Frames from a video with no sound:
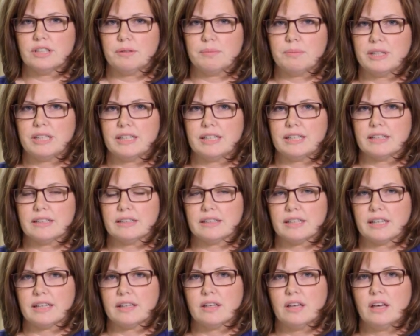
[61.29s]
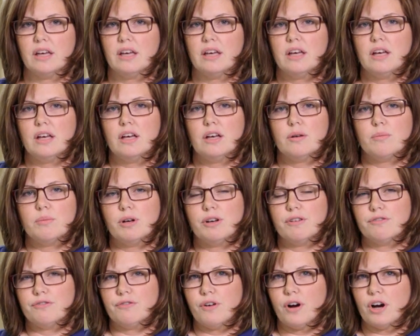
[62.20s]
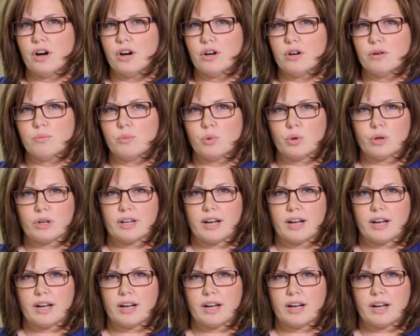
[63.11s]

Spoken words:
immediately. But far more